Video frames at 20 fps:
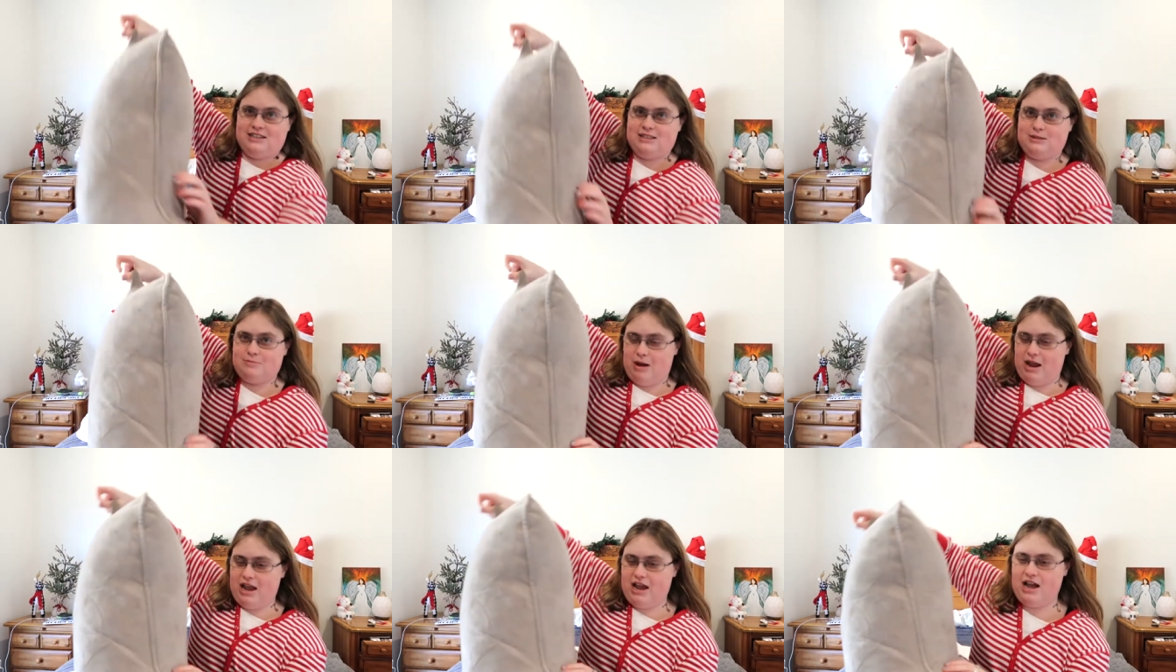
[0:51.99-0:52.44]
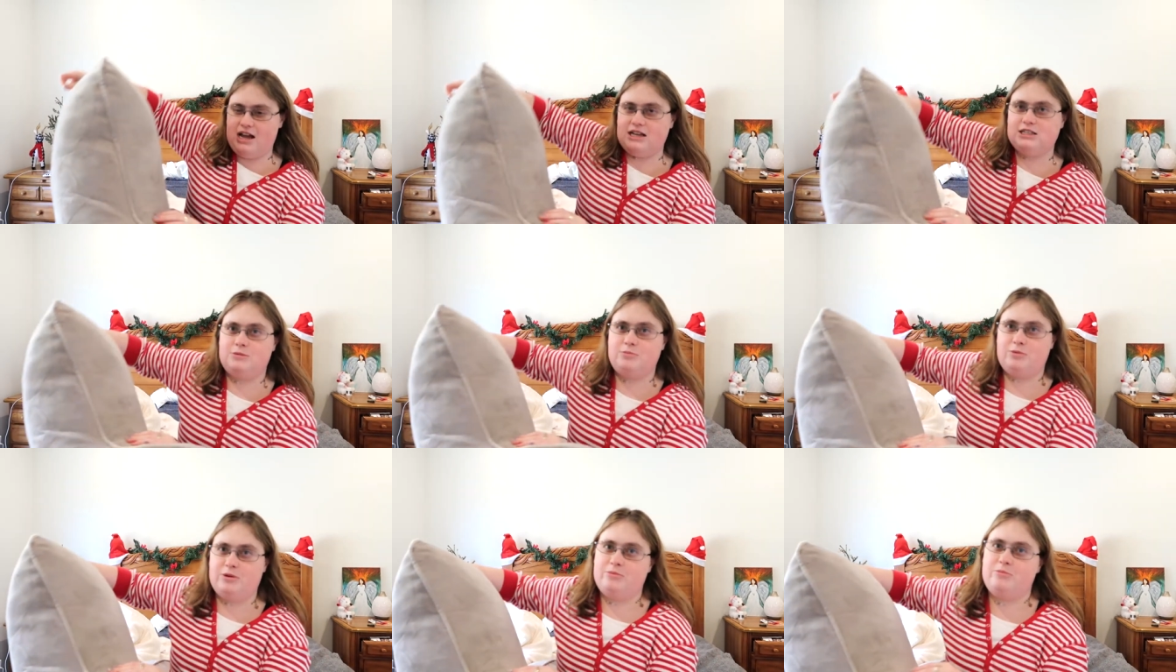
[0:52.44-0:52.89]
It's my
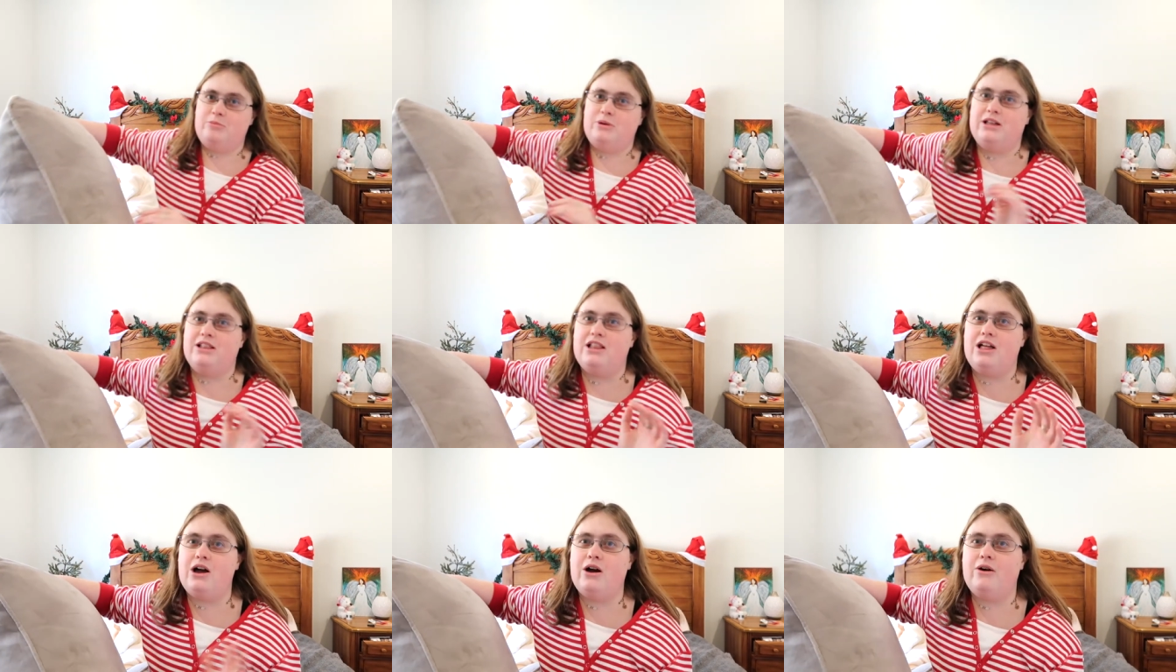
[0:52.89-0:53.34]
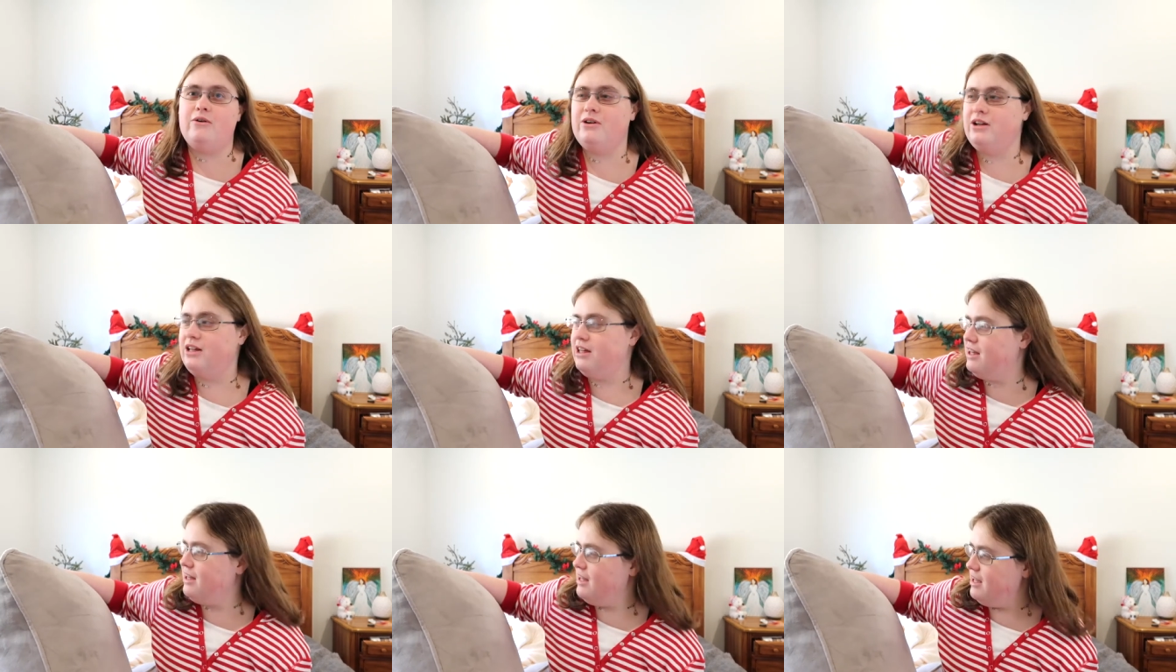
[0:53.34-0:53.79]
husband
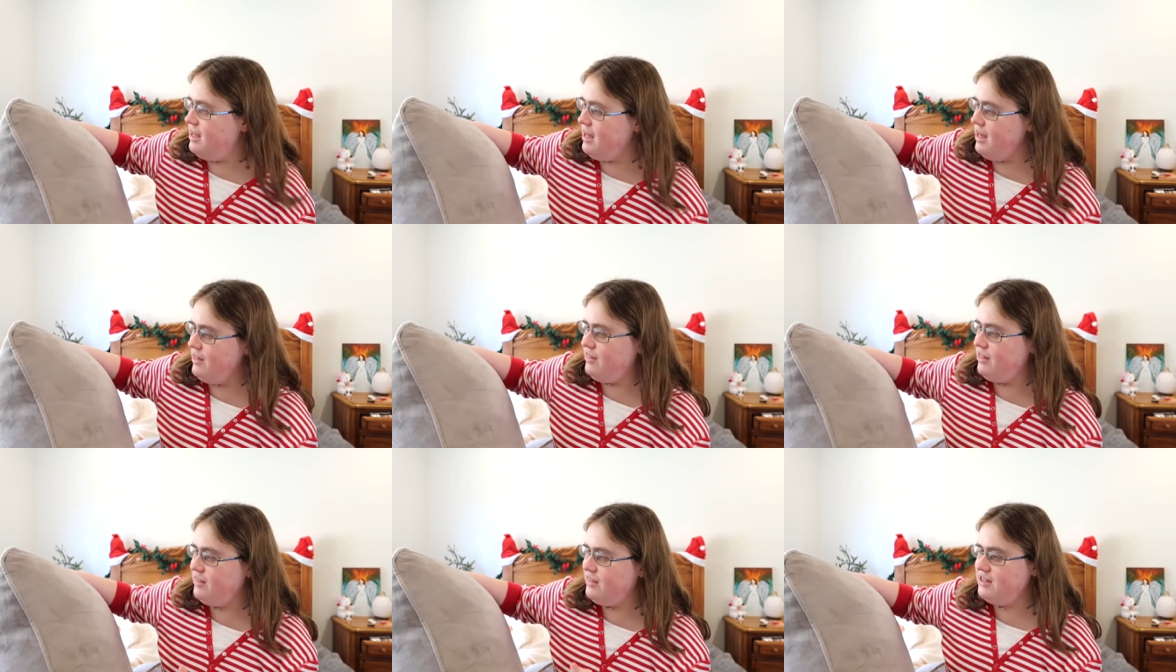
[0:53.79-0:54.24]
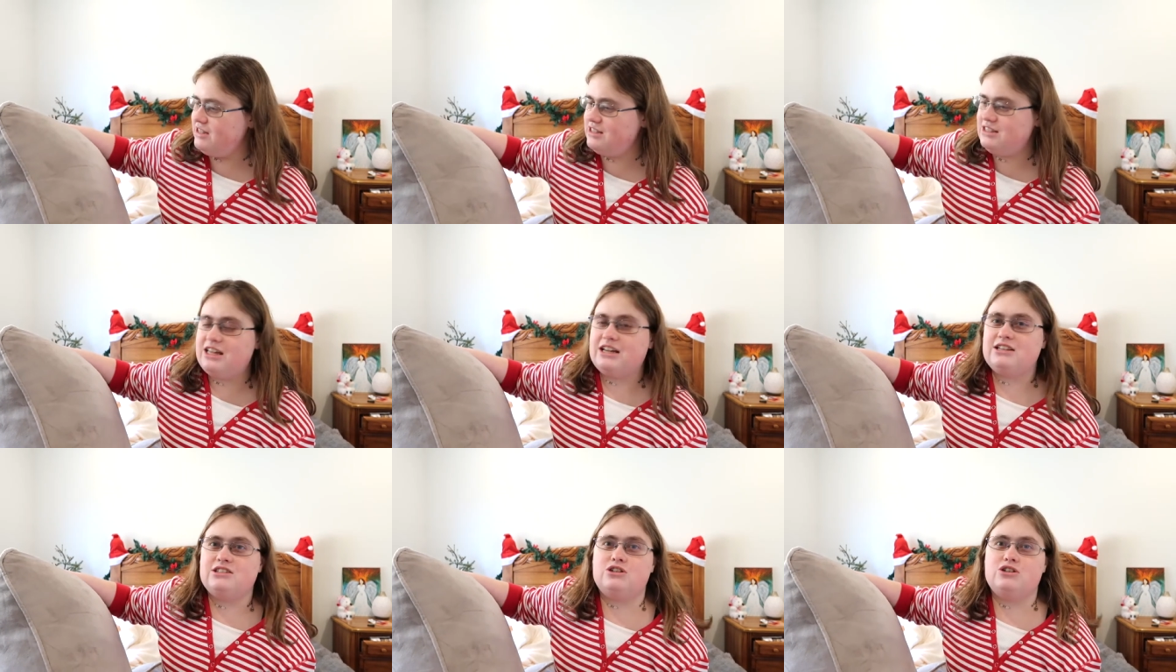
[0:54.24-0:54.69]
pillow. I think these
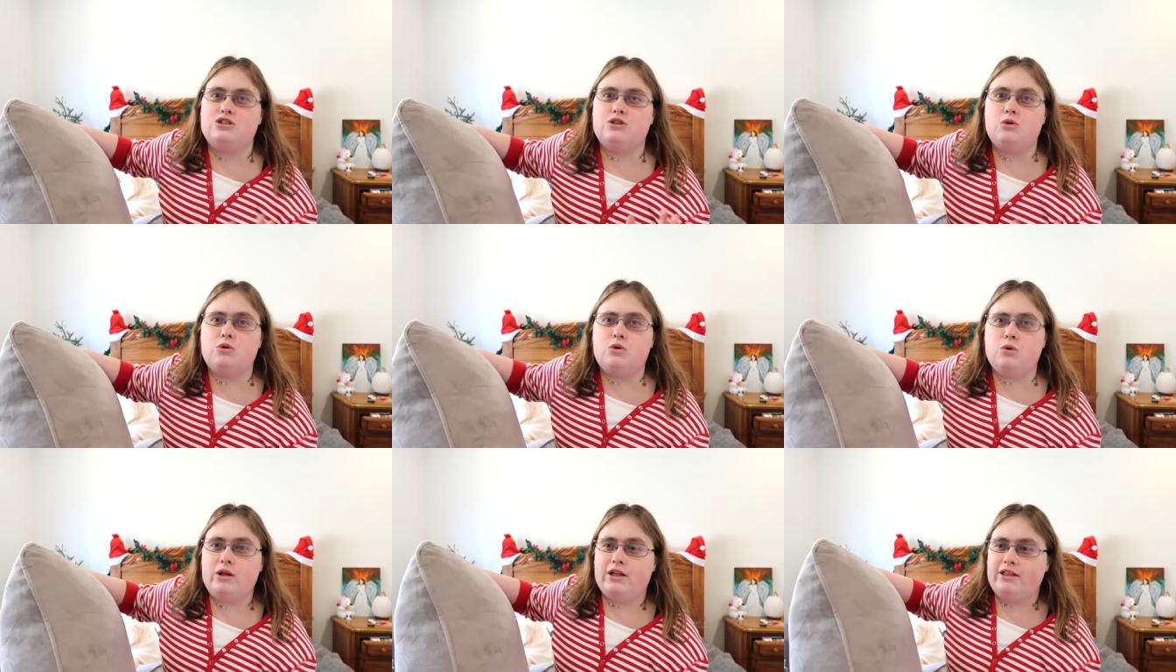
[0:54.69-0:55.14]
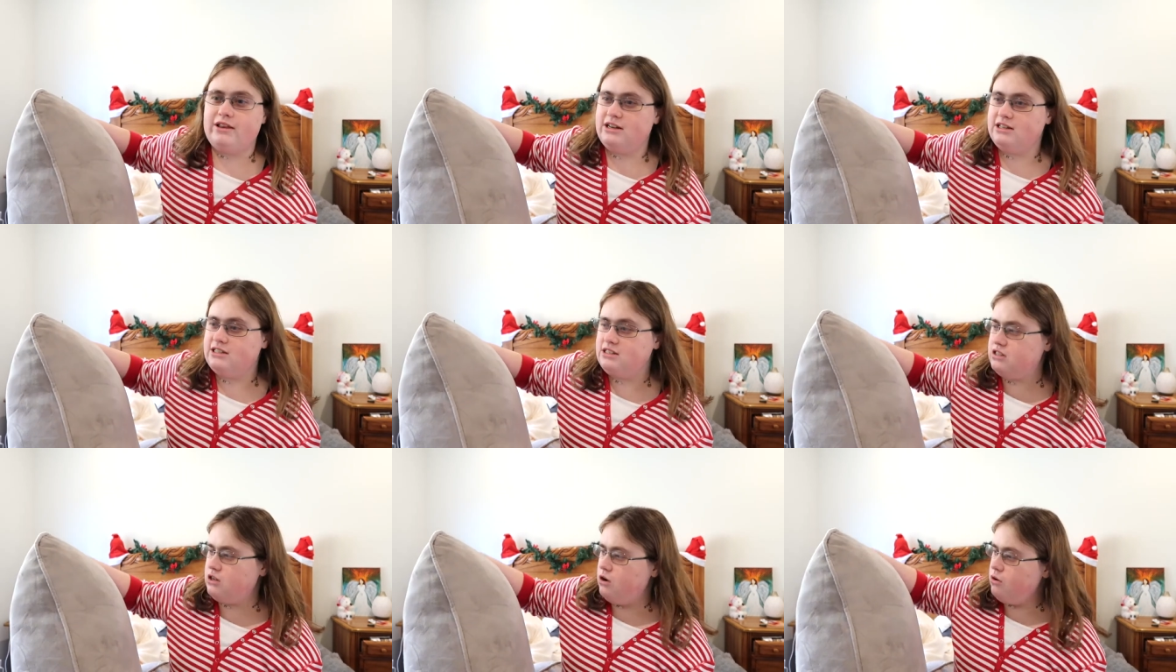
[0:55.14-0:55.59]
things are so cool and
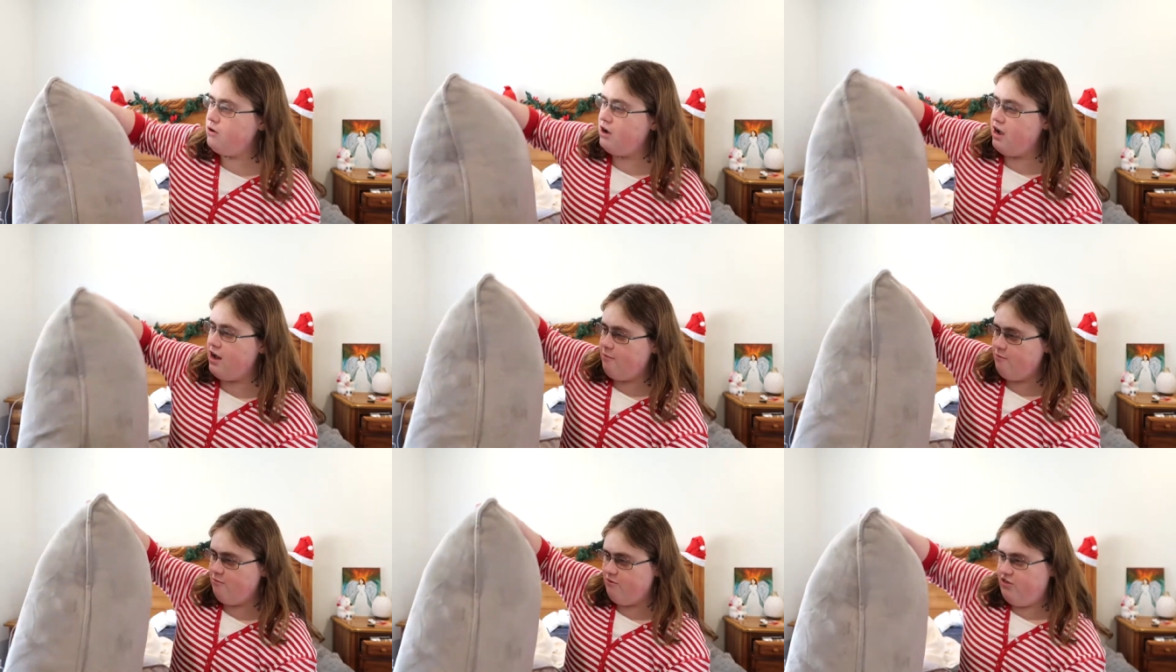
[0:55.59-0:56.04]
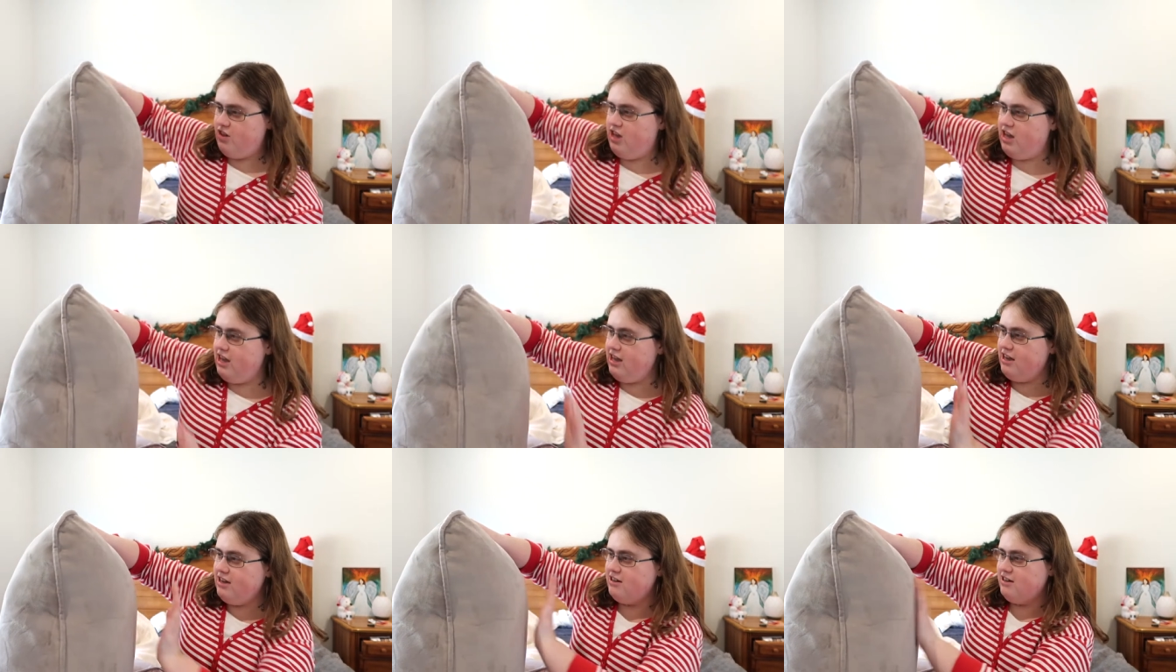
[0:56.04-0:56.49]
he's so
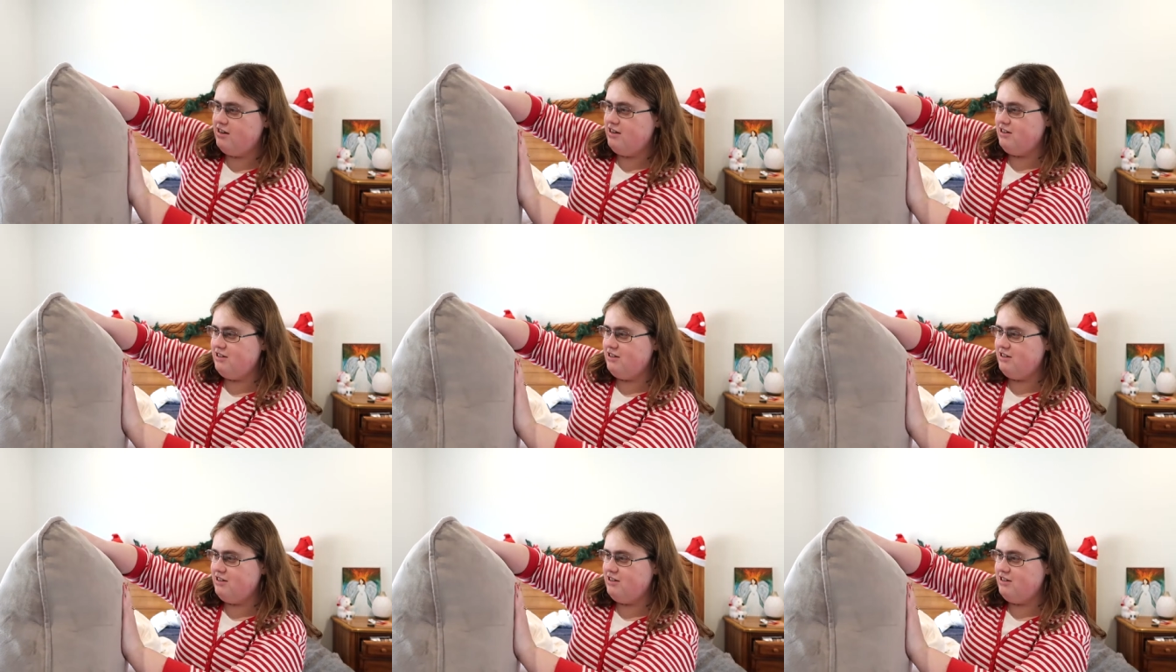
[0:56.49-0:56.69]
comfy.